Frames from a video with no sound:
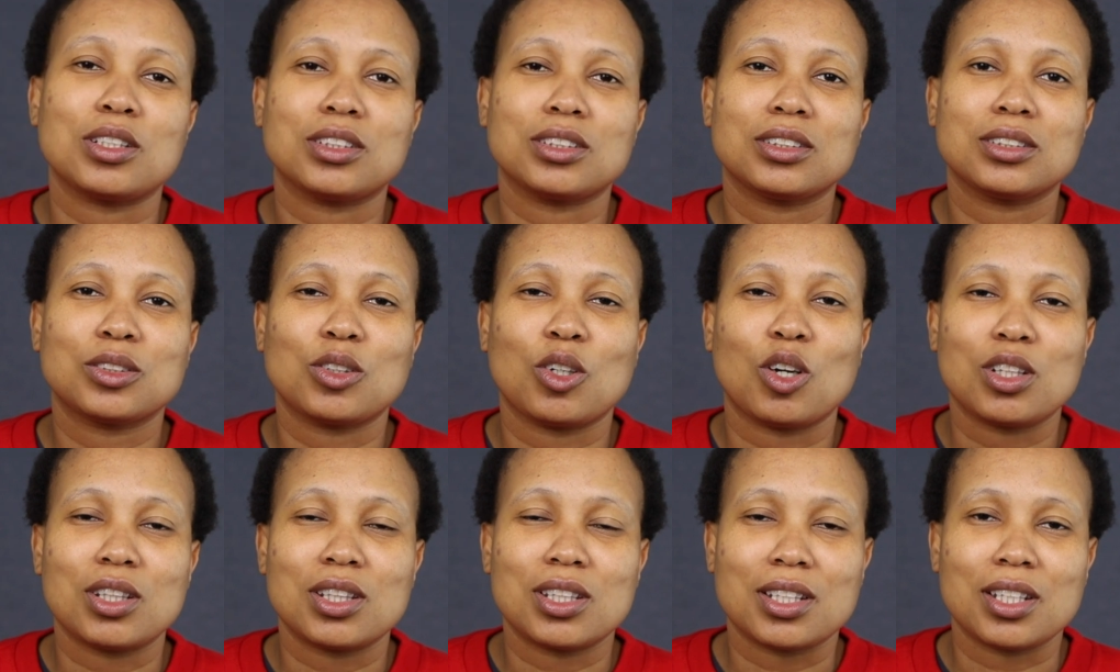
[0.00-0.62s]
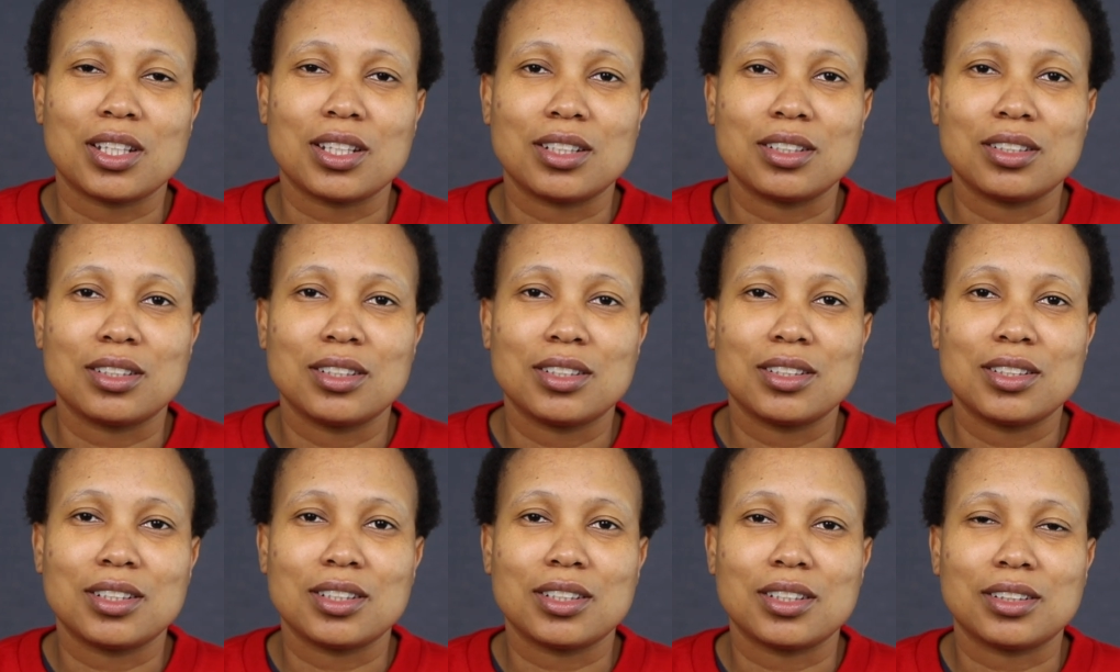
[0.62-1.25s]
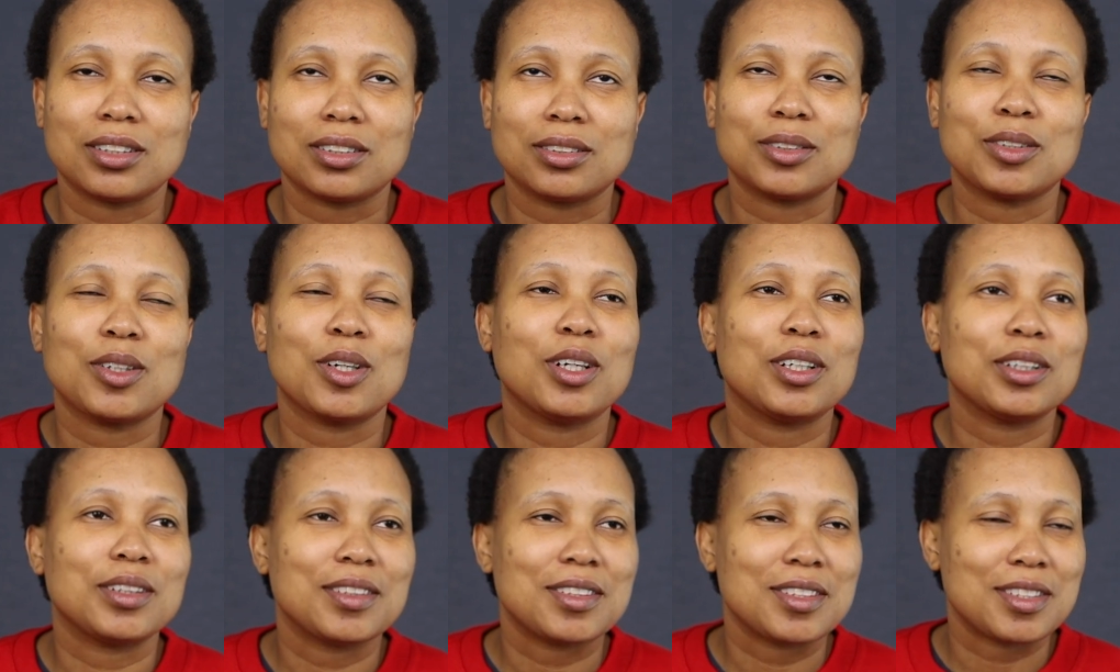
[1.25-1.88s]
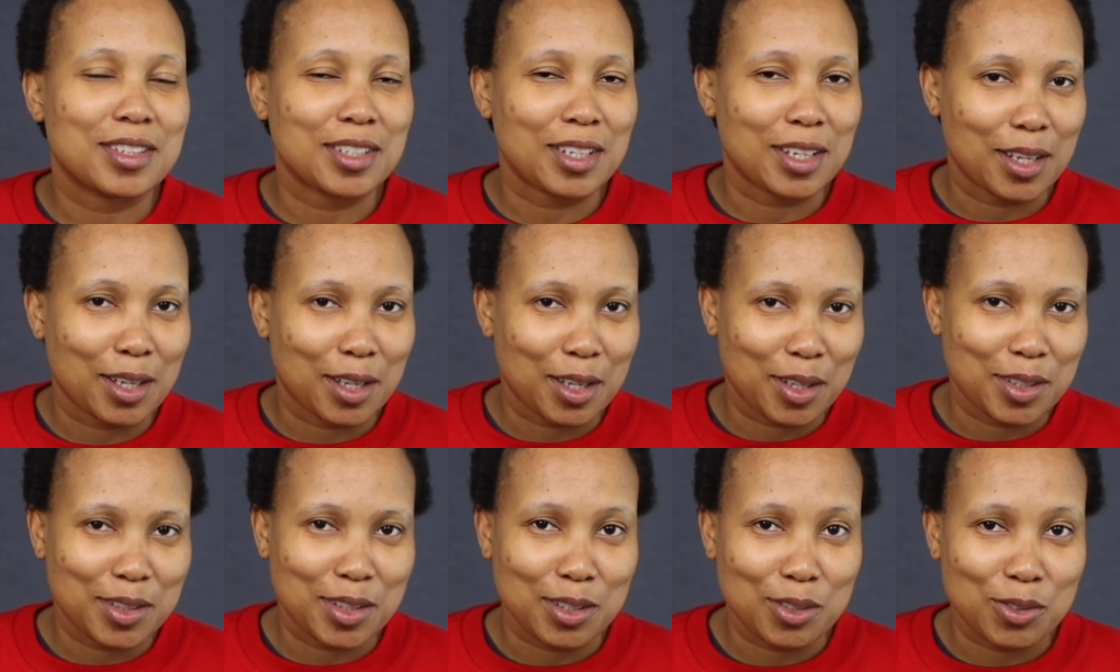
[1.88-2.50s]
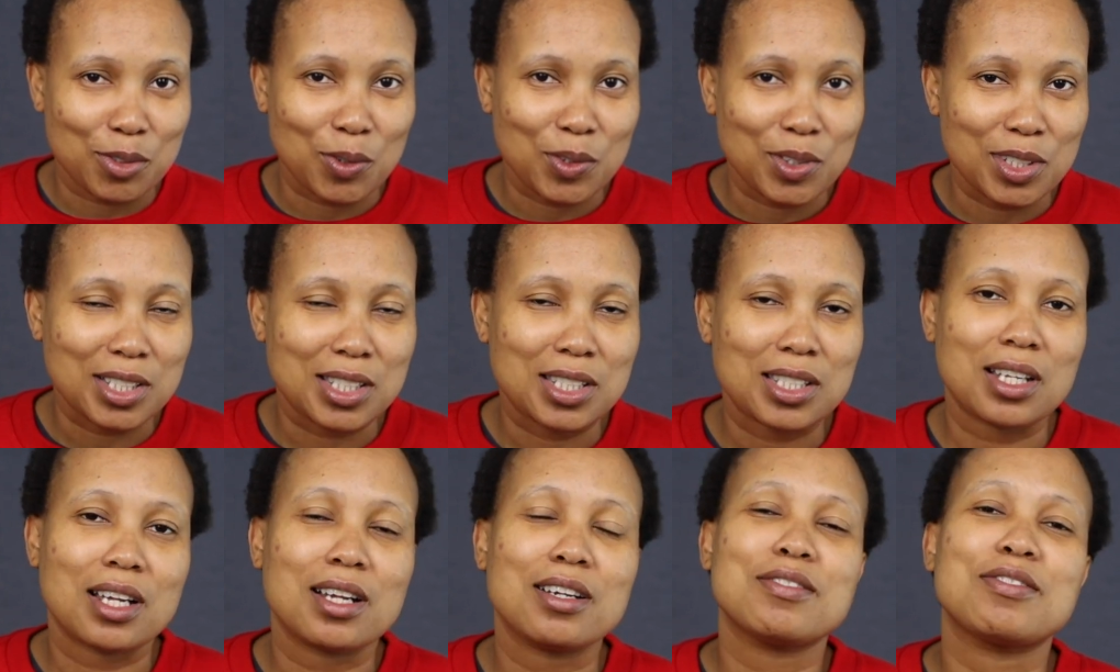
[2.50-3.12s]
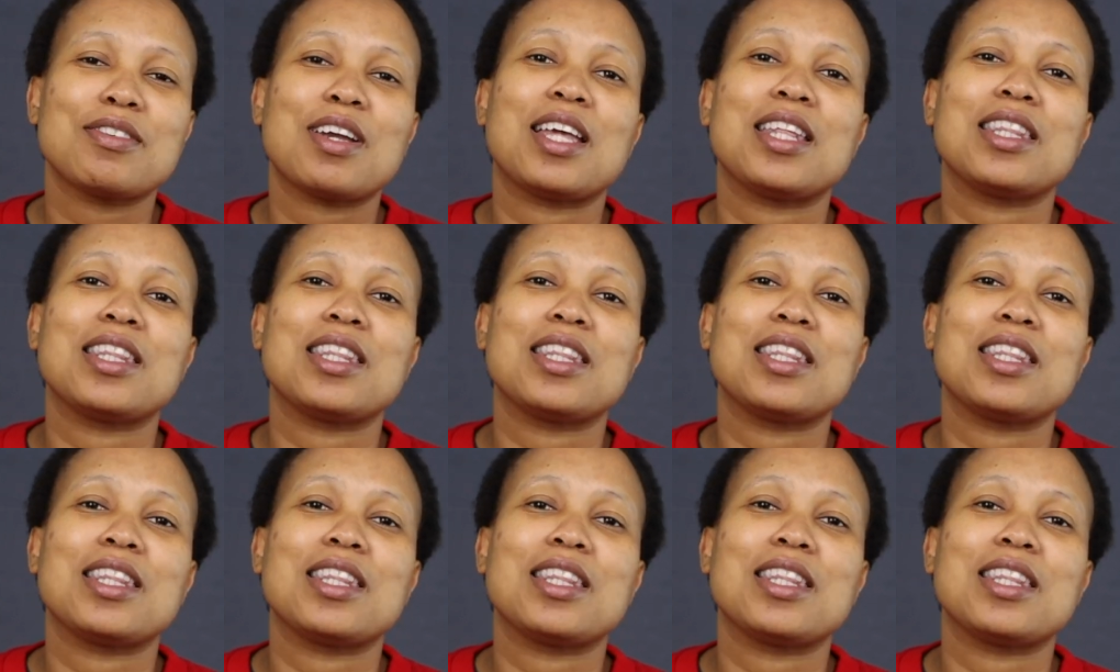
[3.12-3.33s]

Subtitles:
I just got the drone itself,